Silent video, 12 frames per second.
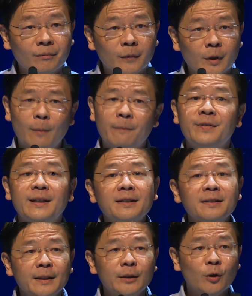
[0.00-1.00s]

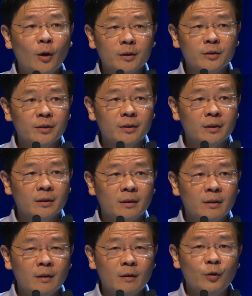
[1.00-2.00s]
Obviously not.
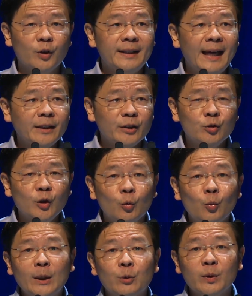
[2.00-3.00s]
For that is not
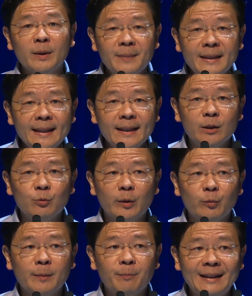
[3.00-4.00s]
what we mean when
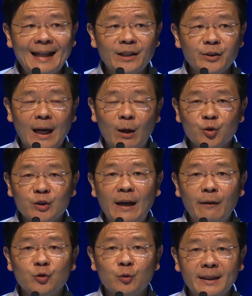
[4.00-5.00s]
we pledge
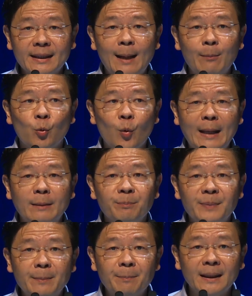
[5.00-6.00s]
ourselves to become one
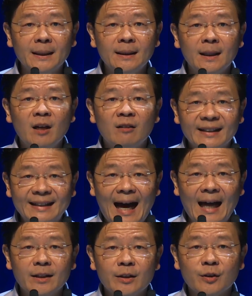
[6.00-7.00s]
people,
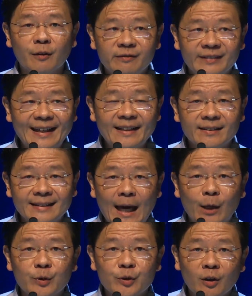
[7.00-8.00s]
regardless of race,
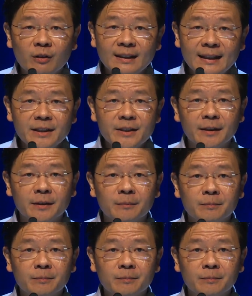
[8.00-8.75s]
language, or religion.